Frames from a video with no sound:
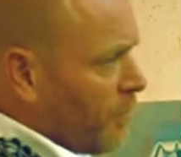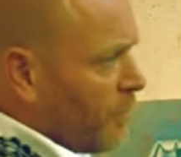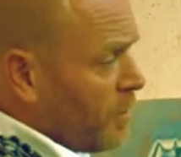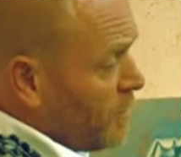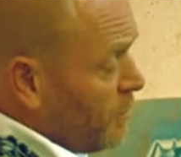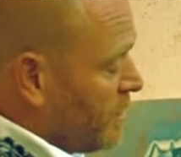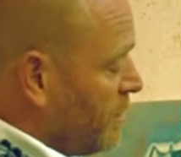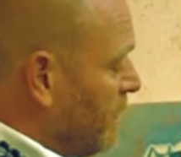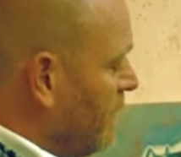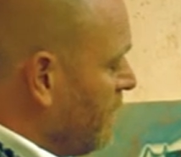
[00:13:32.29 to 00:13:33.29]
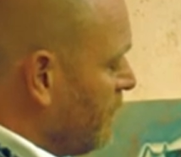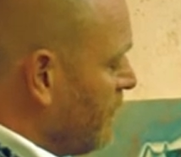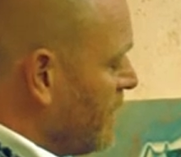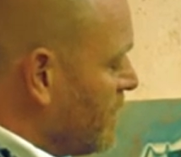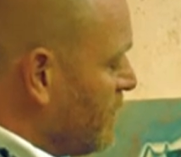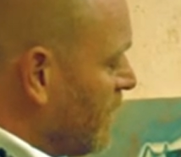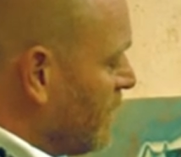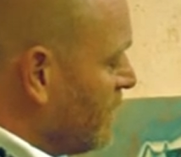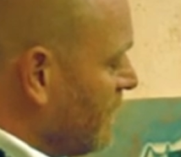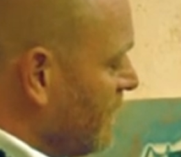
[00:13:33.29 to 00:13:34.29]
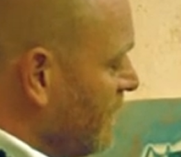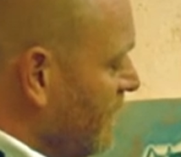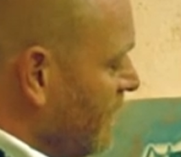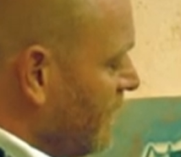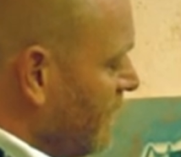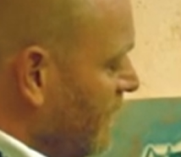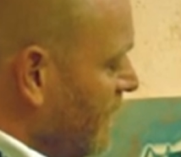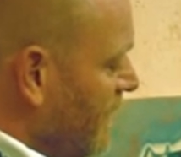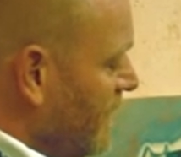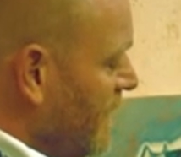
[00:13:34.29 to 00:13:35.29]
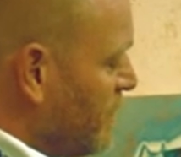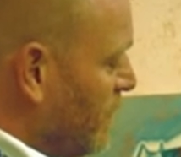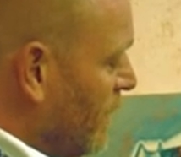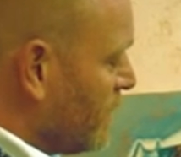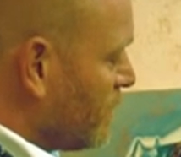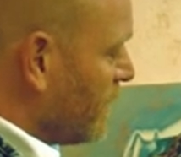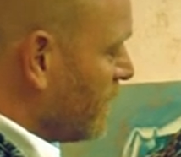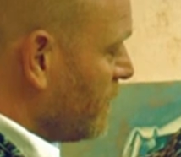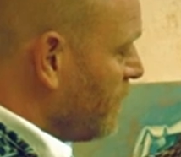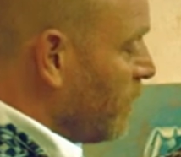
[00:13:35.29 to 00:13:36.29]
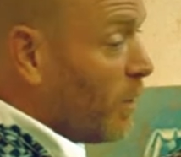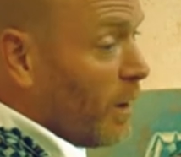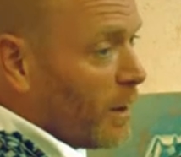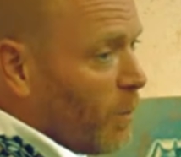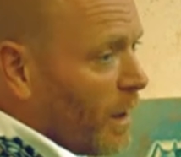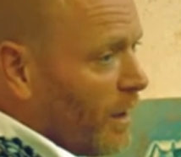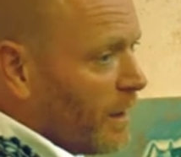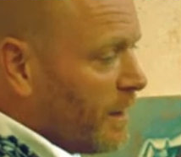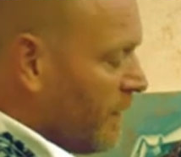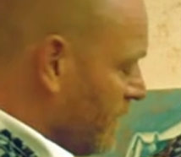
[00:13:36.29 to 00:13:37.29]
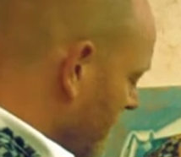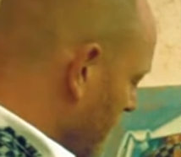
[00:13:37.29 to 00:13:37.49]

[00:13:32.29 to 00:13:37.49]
which is also partly finished because it needs plastering, although I quite like it like